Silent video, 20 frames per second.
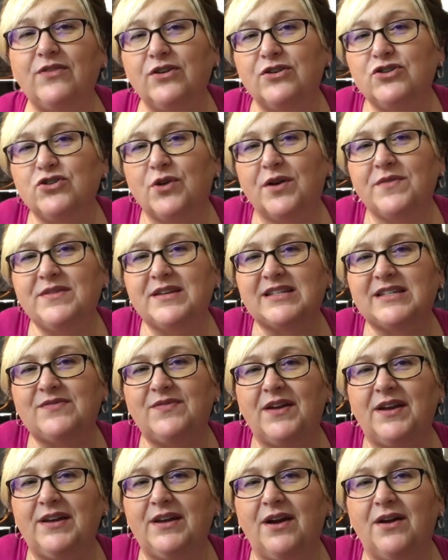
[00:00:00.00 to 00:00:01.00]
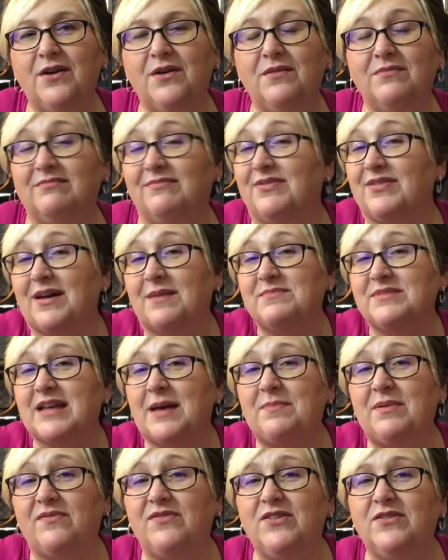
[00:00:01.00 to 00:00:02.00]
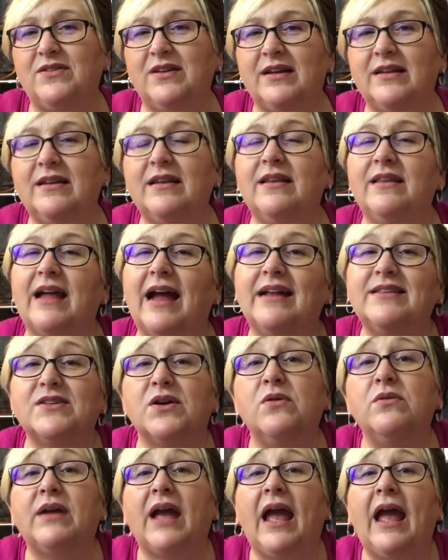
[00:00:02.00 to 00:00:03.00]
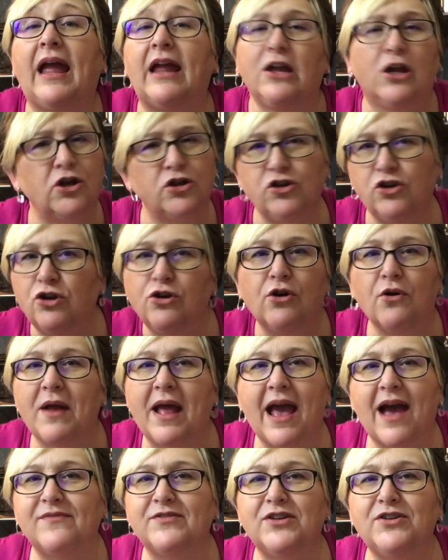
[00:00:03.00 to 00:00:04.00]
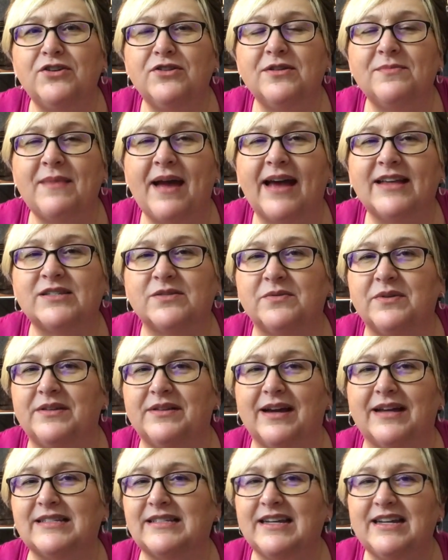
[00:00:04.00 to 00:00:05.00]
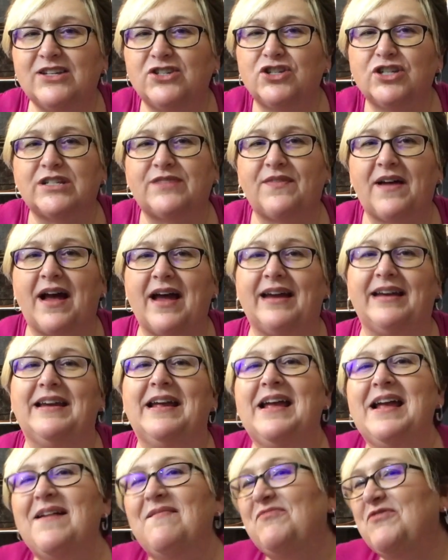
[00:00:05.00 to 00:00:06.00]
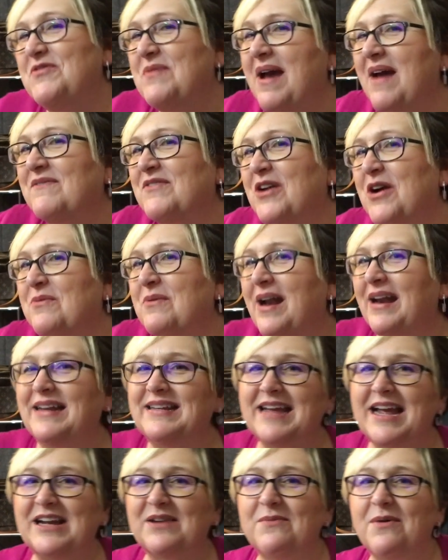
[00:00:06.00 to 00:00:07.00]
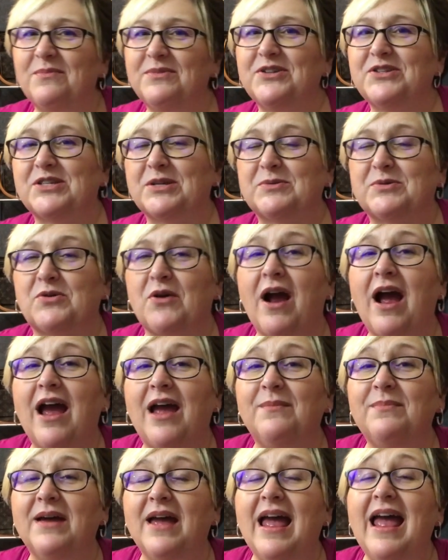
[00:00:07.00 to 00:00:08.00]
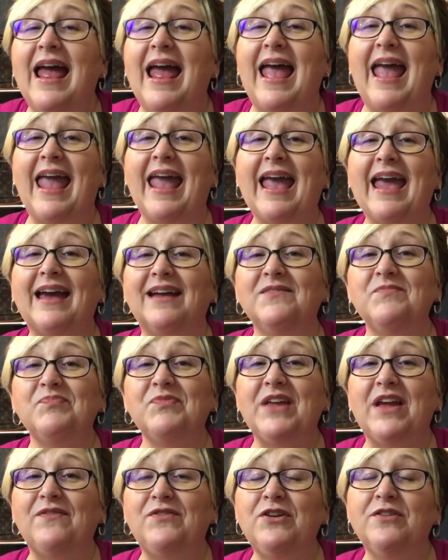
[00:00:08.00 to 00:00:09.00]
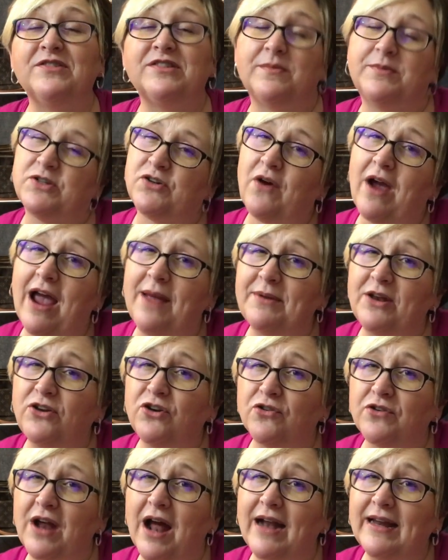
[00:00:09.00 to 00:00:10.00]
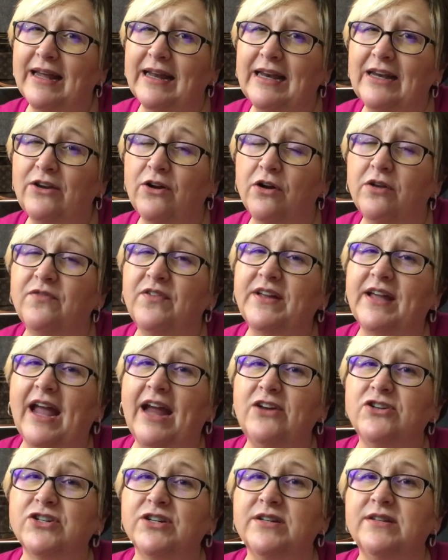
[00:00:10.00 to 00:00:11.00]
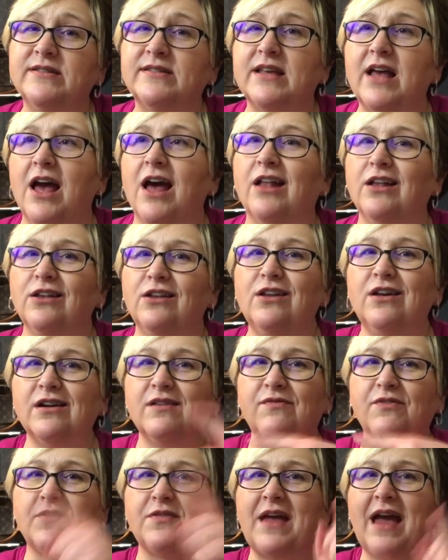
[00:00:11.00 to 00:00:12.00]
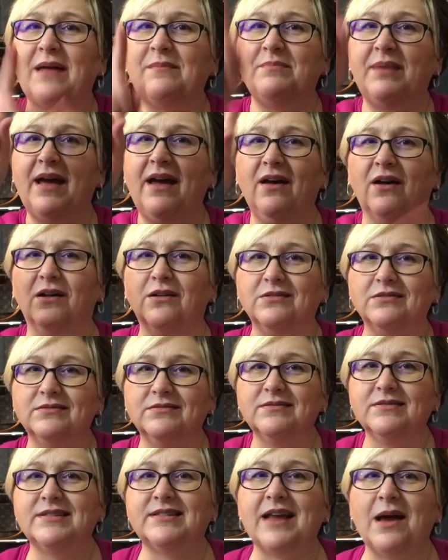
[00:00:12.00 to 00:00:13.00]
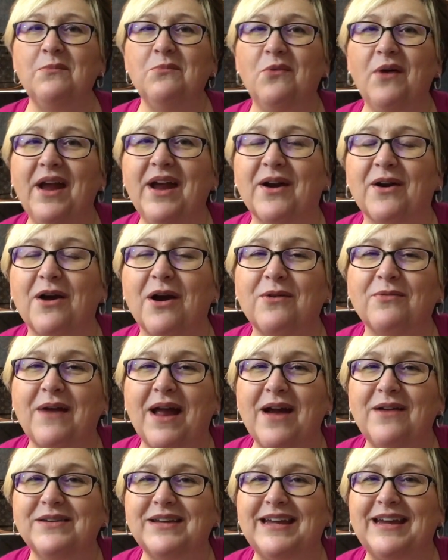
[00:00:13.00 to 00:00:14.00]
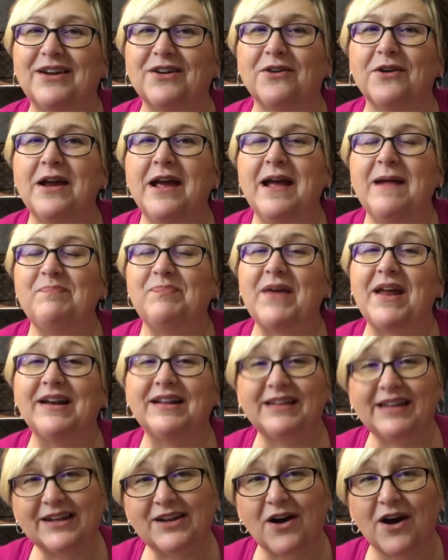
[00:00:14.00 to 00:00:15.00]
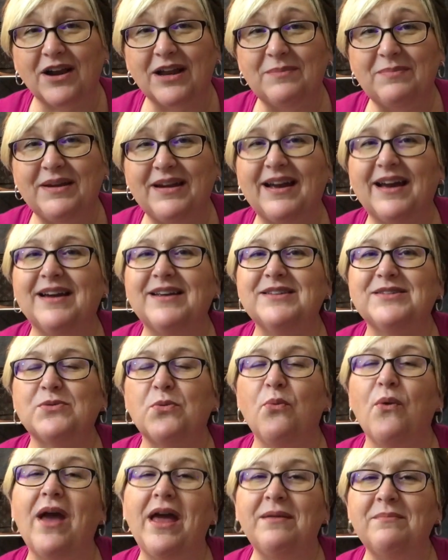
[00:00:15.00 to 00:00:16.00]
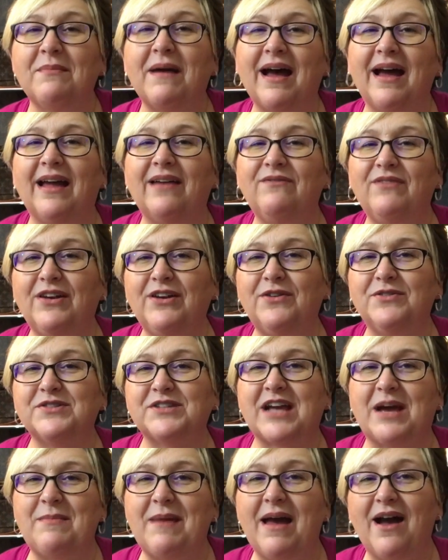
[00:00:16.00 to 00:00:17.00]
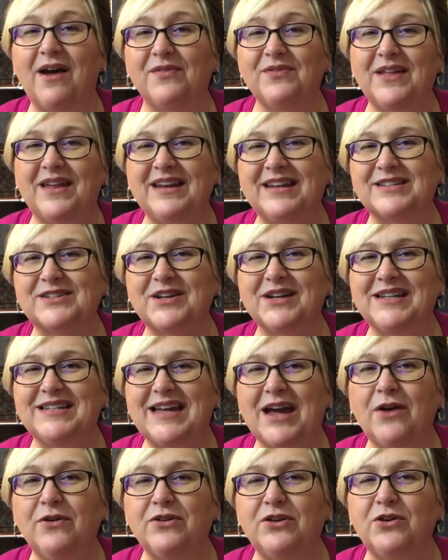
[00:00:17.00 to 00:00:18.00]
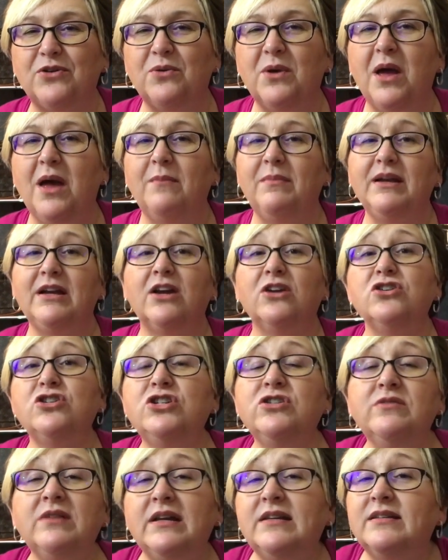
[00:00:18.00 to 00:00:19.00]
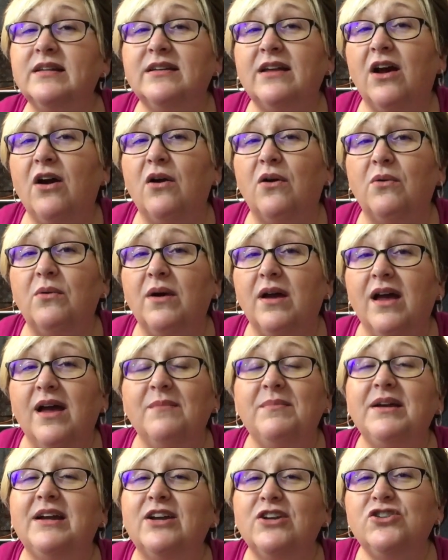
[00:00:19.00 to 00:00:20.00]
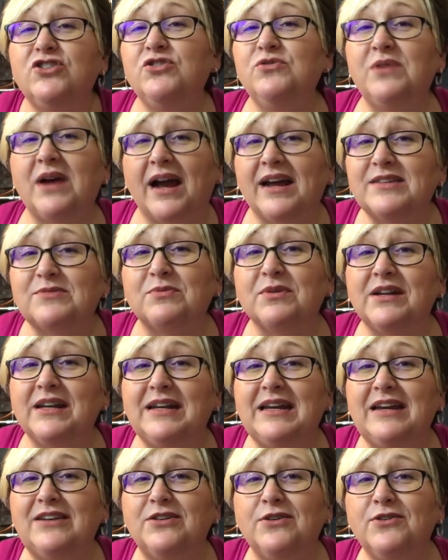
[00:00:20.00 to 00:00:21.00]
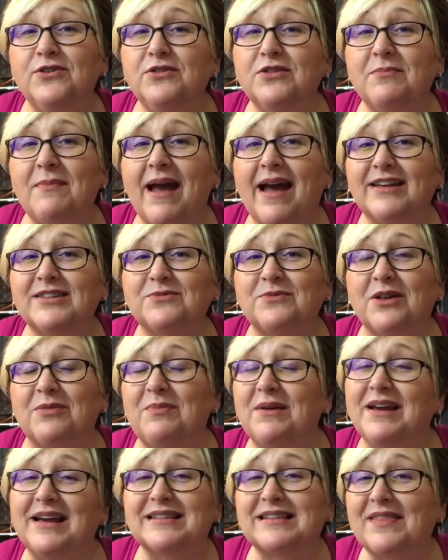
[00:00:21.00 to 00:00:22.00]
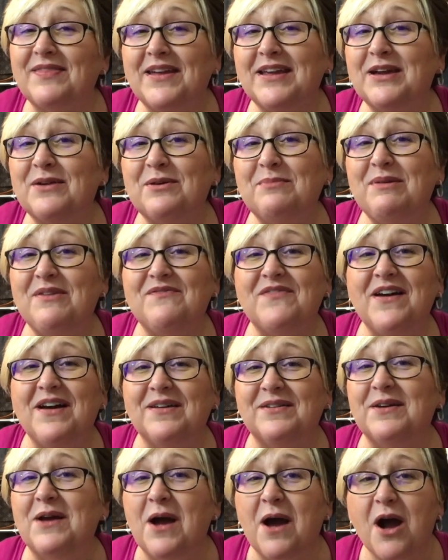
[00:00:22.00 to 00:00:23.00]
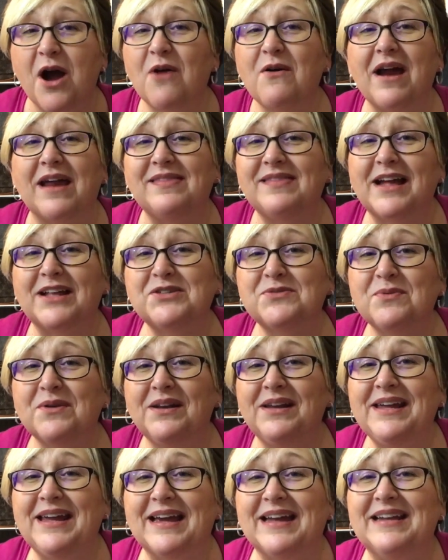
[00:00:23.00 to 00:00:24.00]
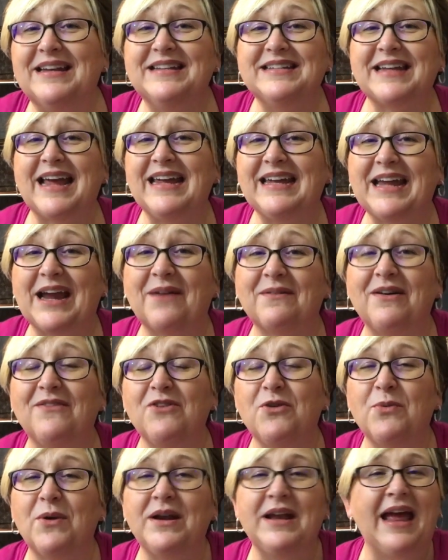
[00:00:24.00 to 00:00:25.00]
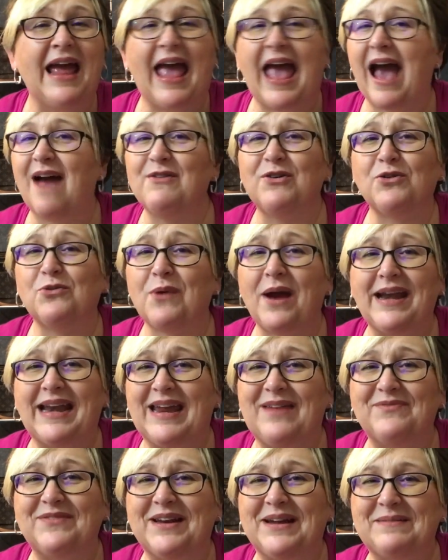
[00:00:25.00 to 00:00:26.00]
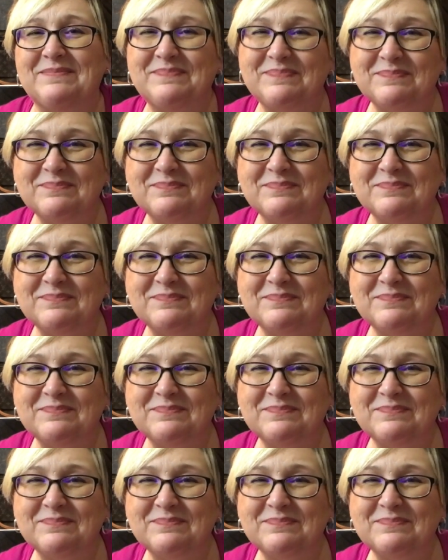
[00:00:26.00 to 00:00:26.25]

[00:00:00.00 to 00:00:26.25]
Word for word: If you enjoyed this video, thumbs up. If you didn't, that's okay. You don't have to do the math with us. It's just fine. If you haven't already, take a moment to subscribe. And if you subscribe and you're not getting notifications, look for that bell somewhere around here and click on it because when my videos come out, then it's going to tell you because you need to know, because you guys really need to do the math with me because I think it would be fun. All right, that's really it. Take care, everyone. Have a great evening.